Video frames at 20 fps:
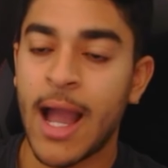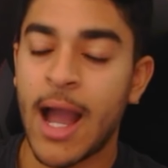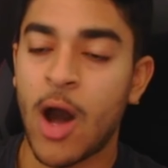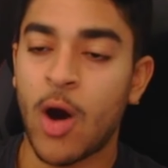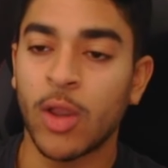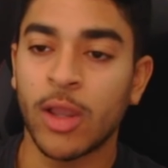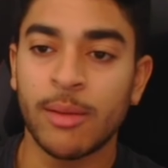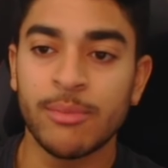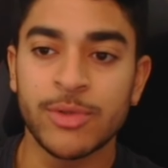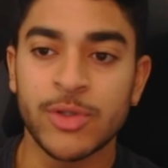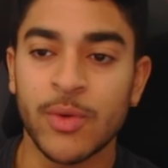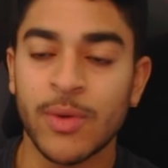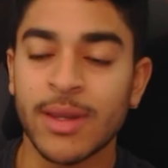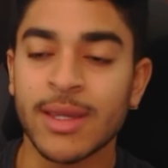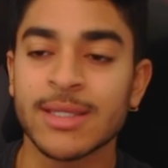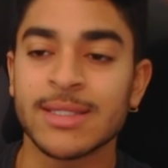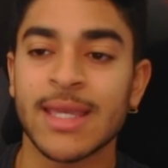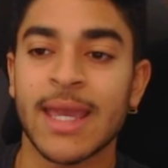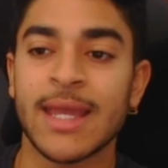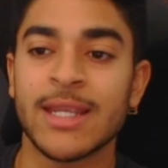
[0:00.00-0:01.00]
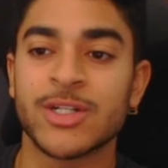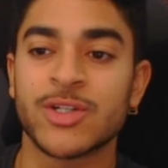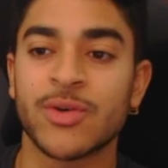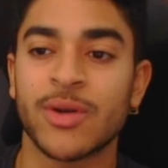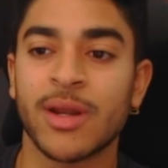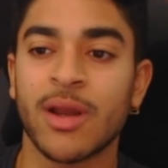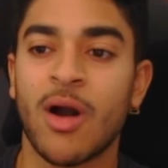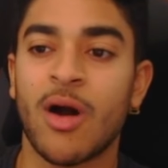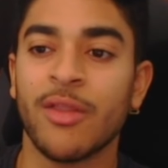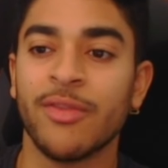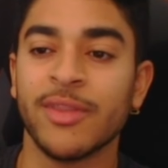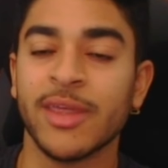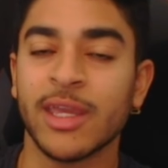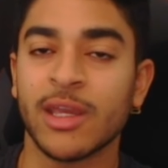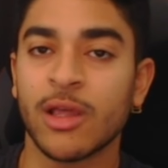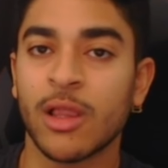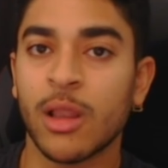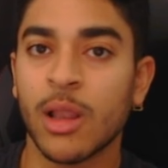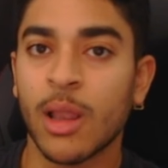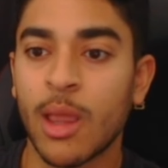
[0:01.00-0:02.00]
all I'm doing is entering on the
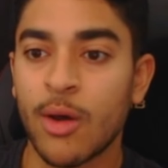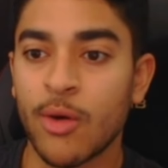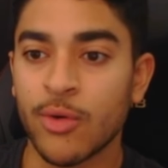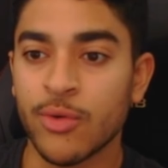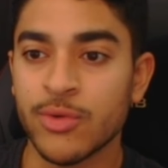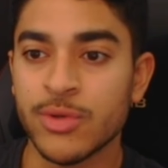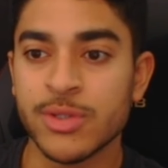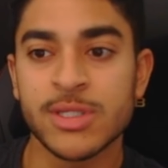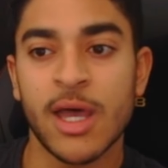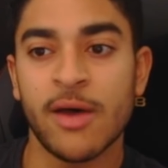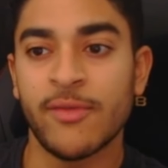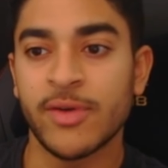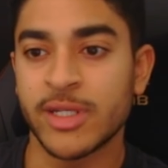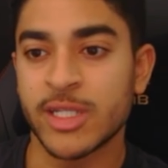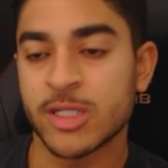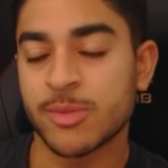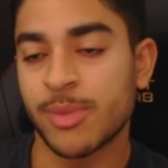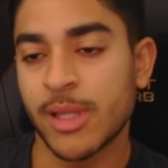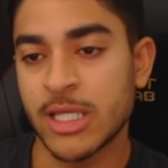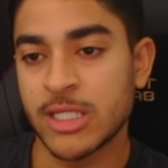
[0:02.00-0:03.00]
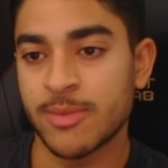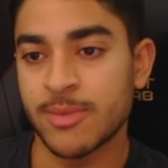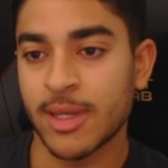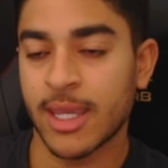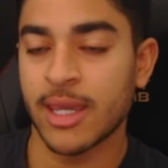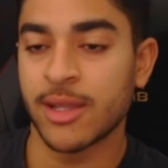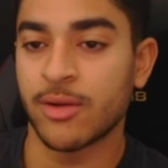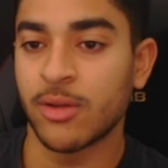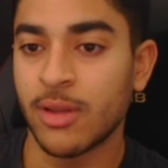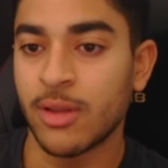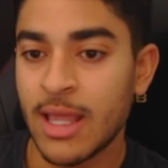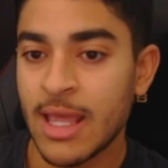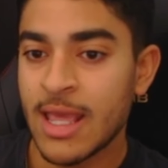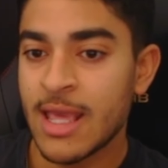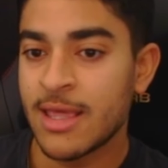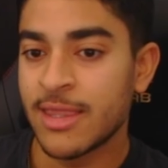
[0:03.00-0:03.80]
close of a displacement candle